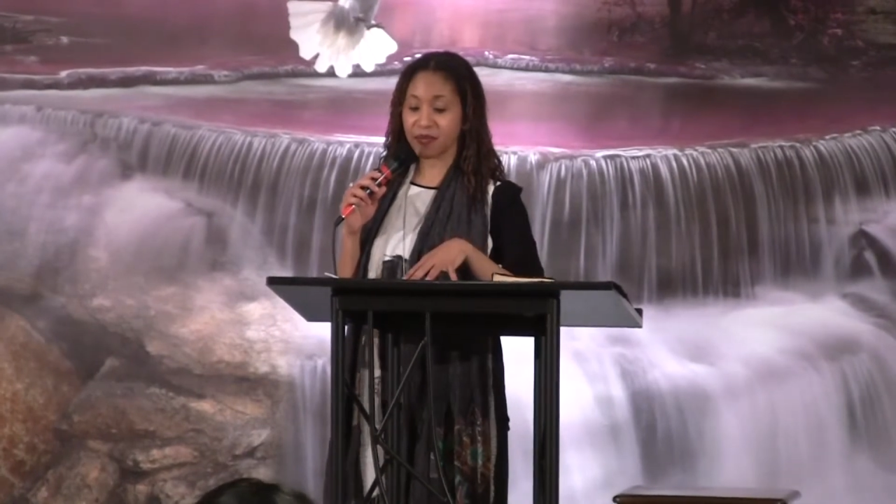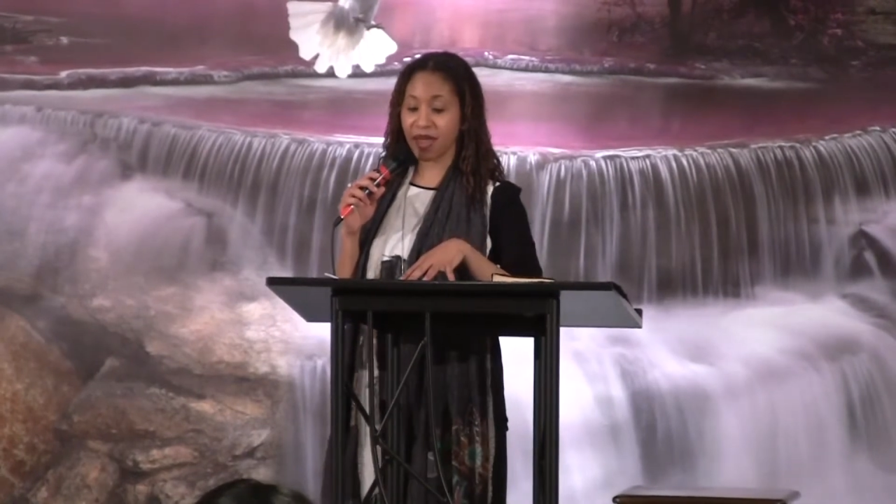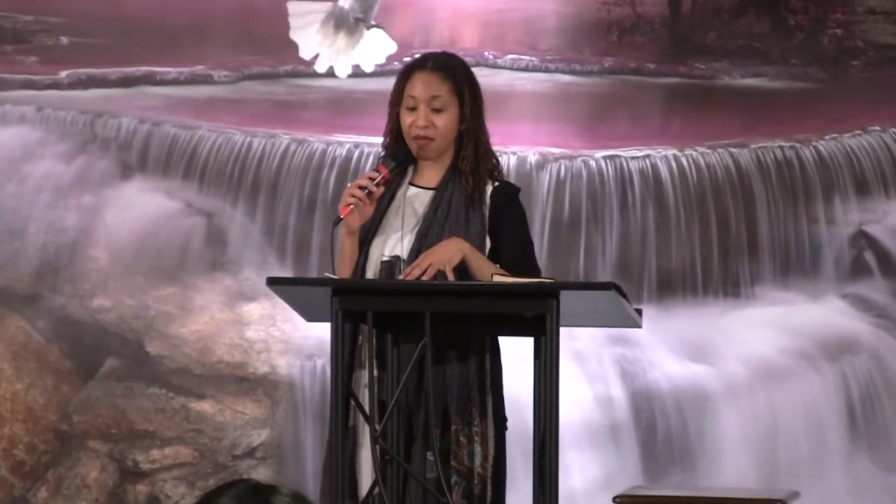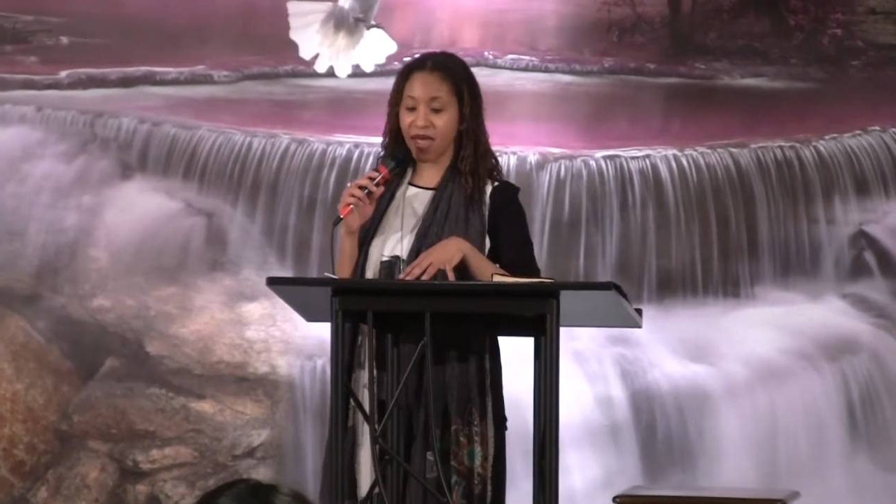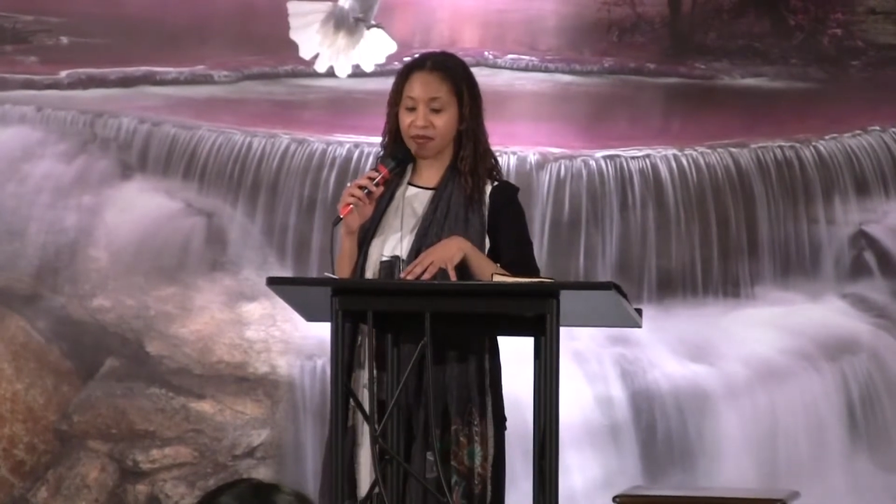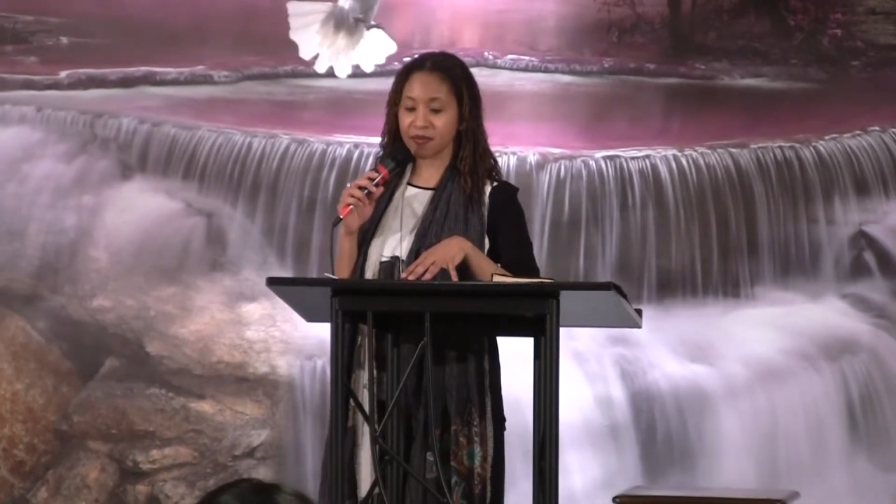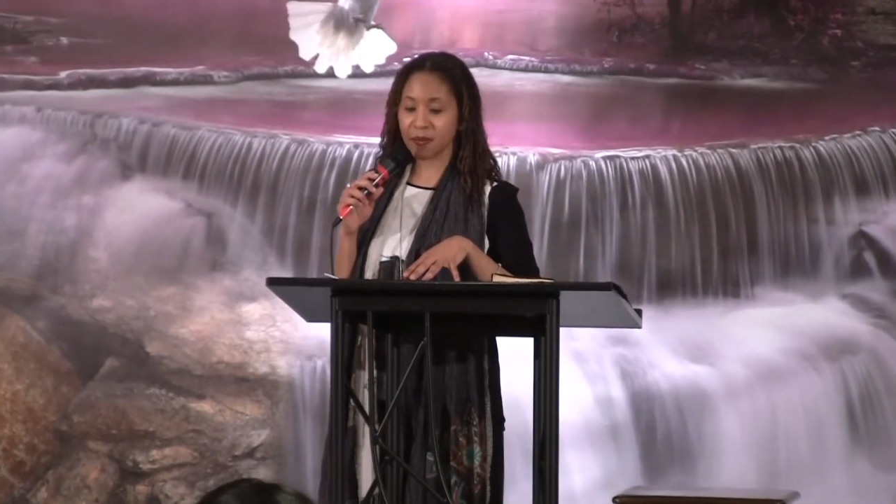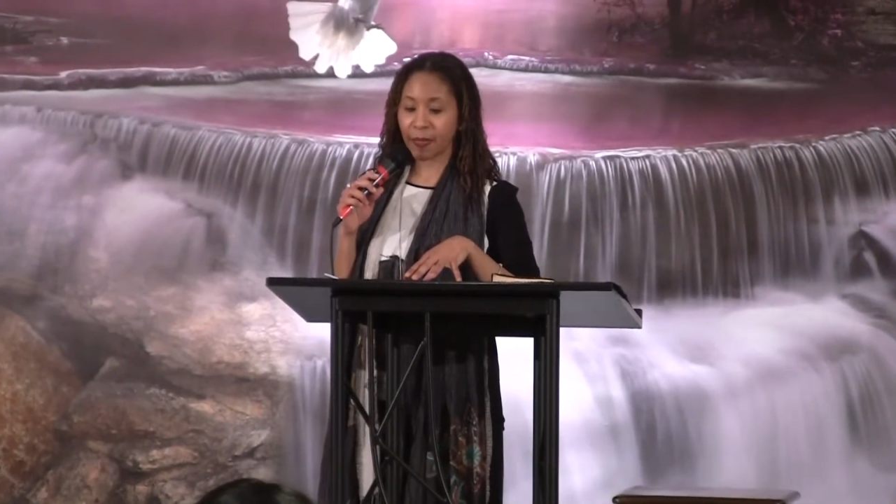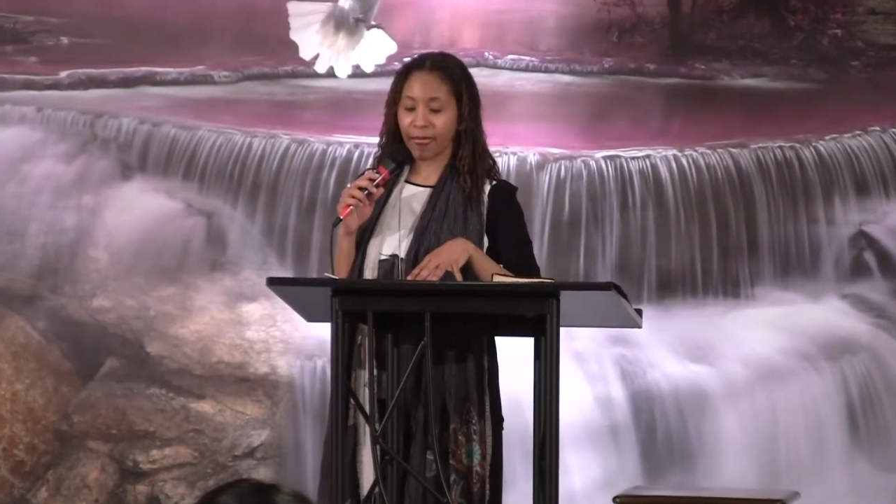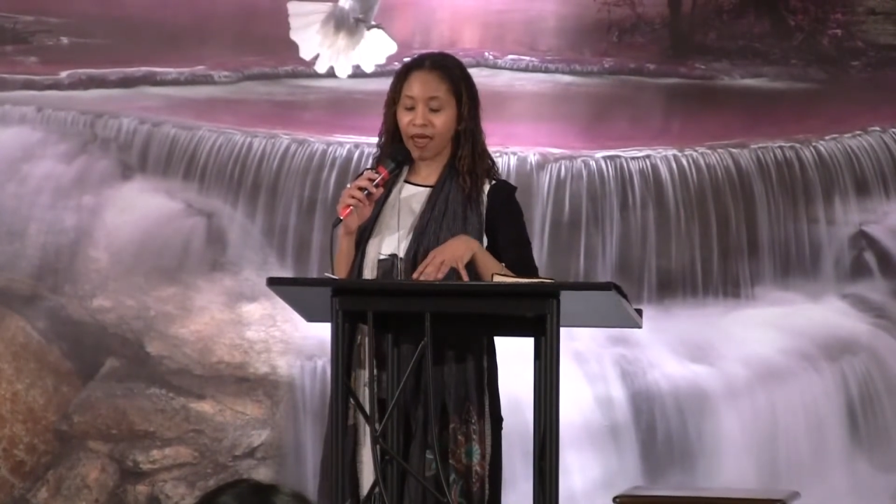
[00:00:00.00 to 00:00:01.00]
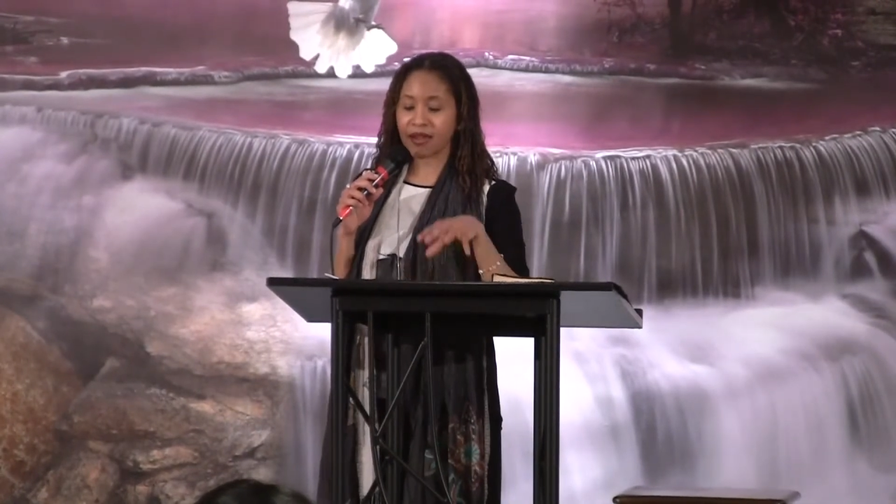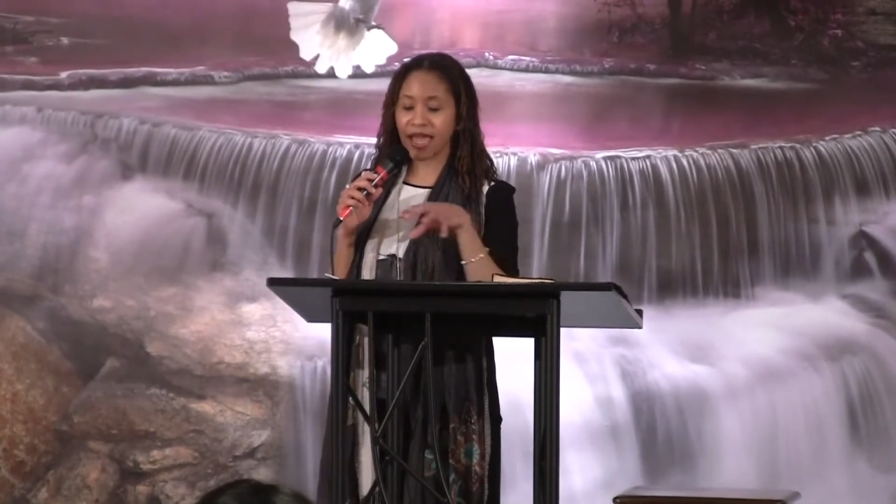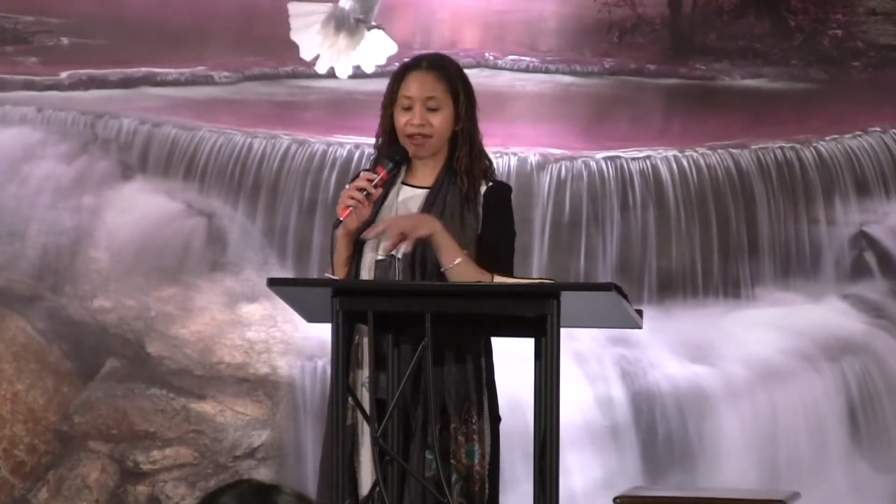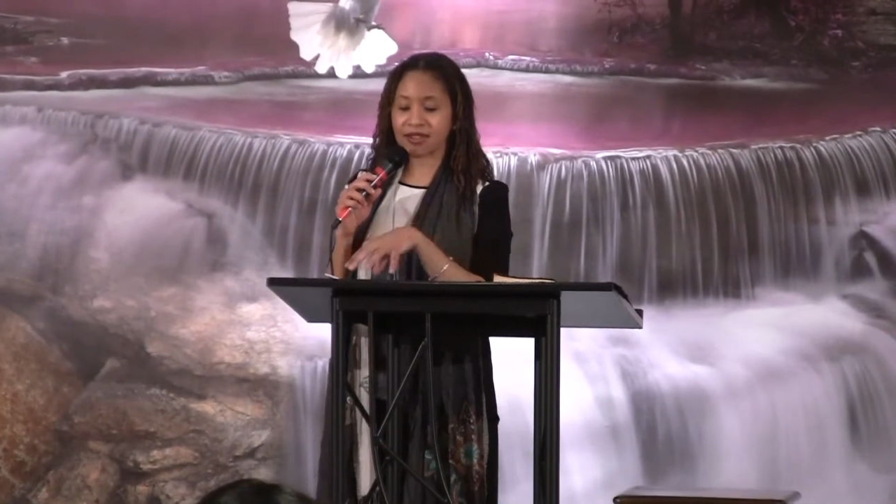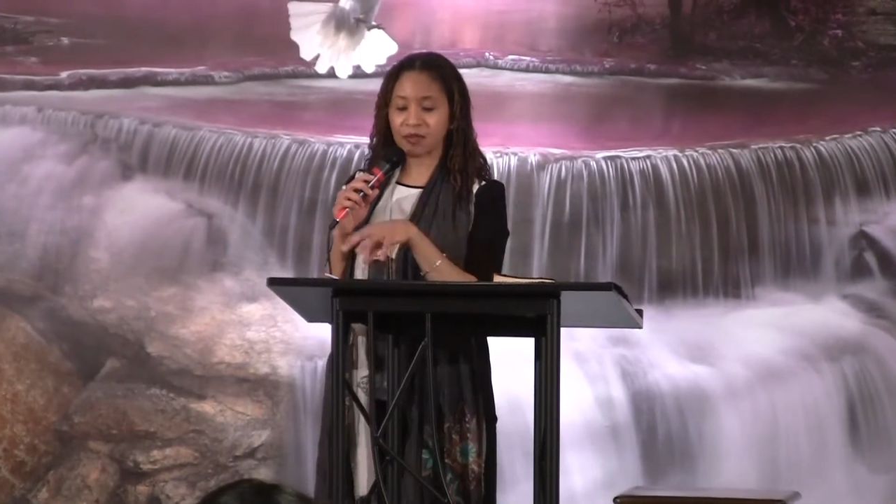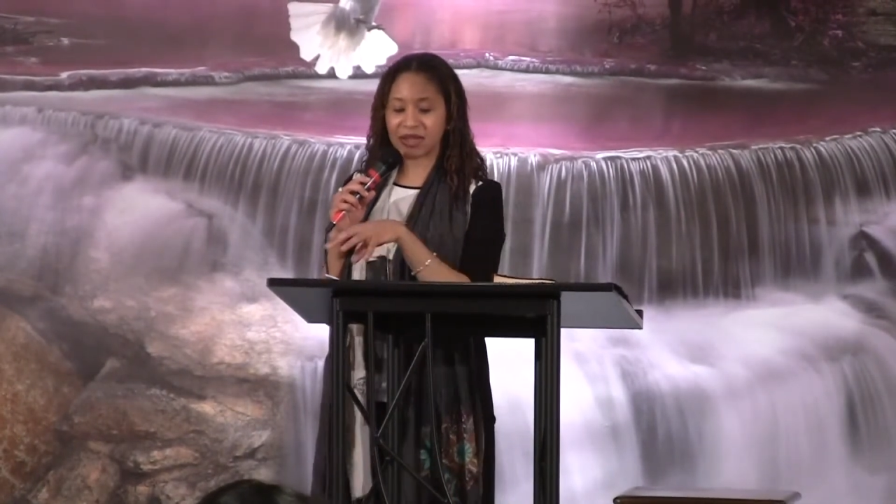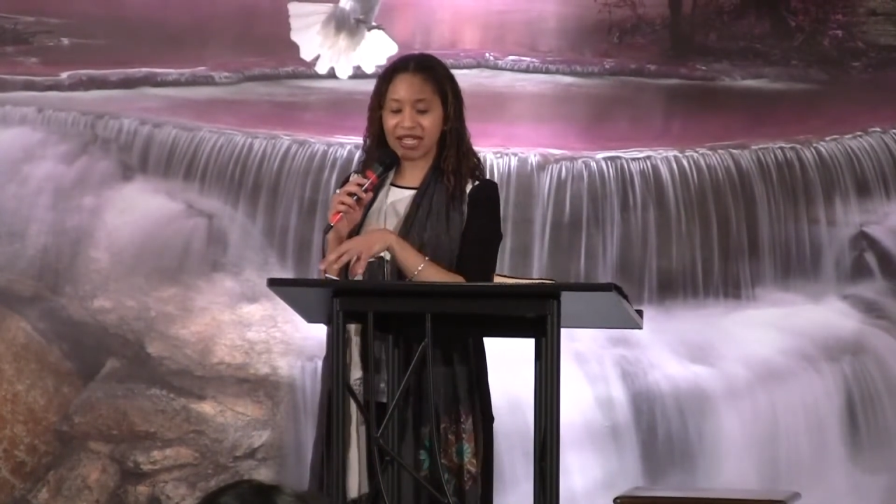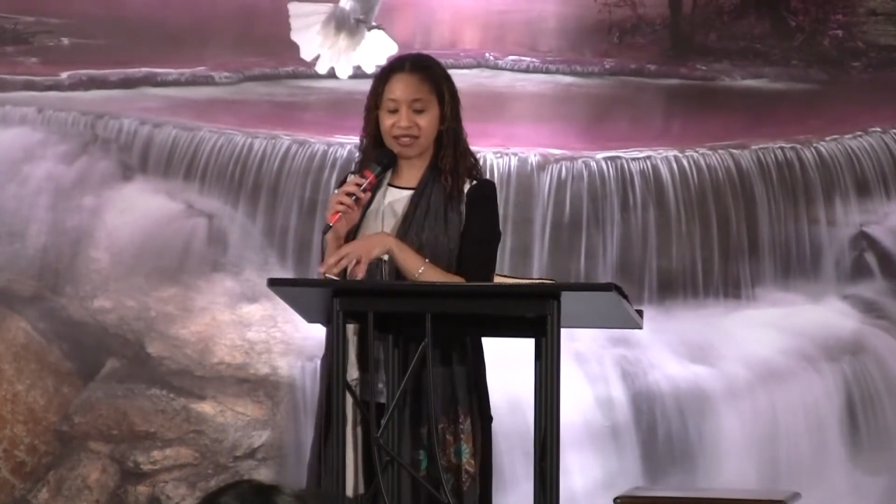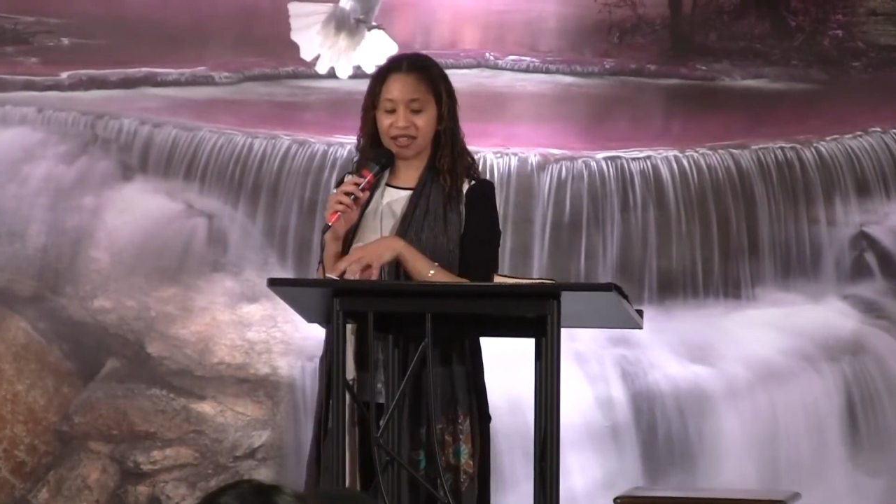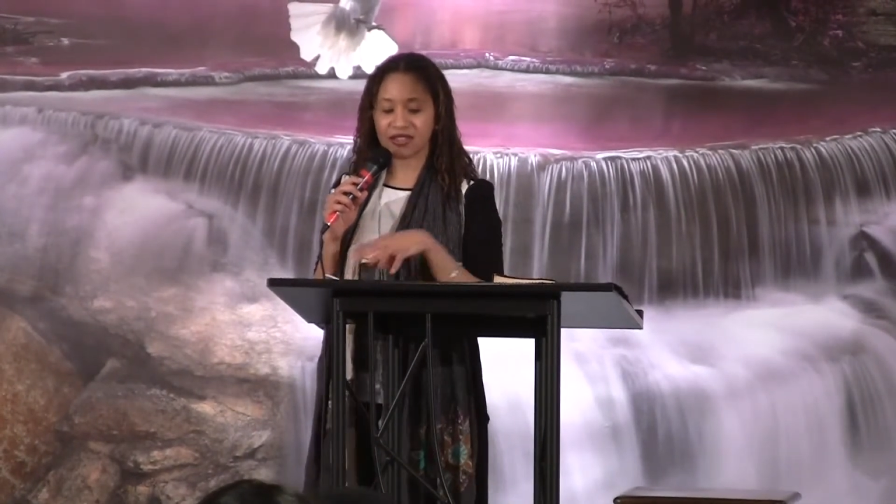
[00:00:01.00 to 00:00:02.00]
Amen. A gate is a
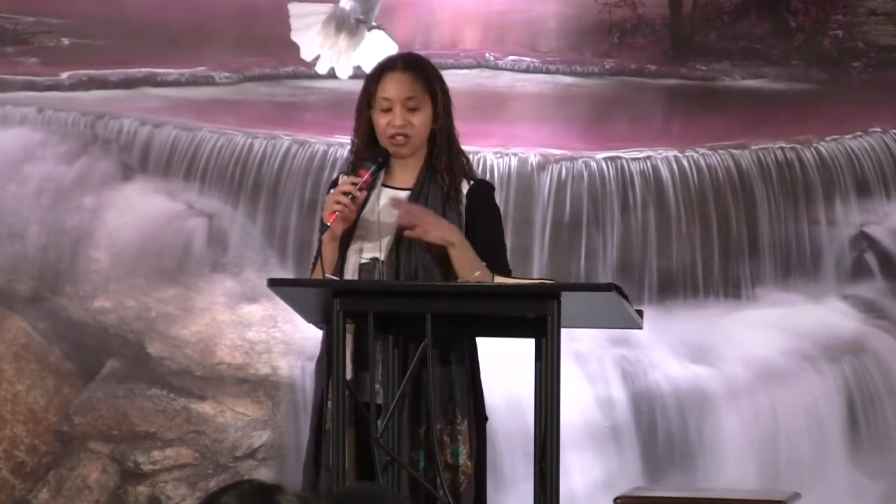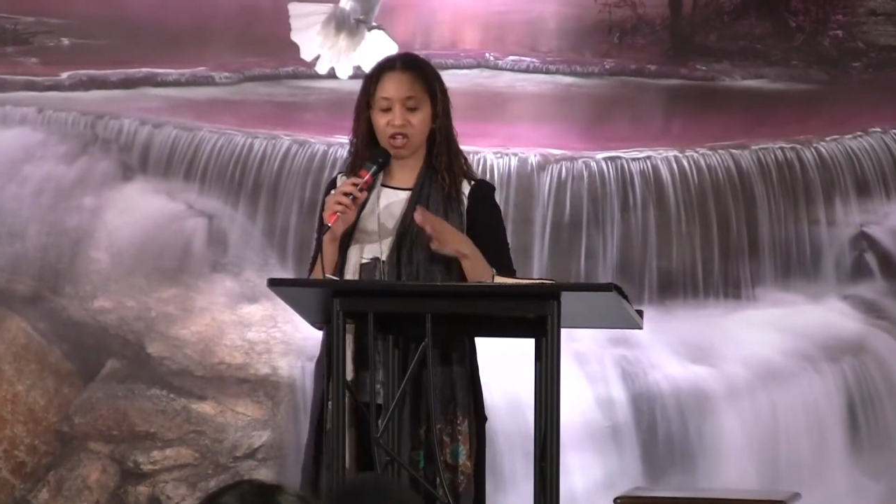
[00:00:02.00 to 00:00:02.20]
place that is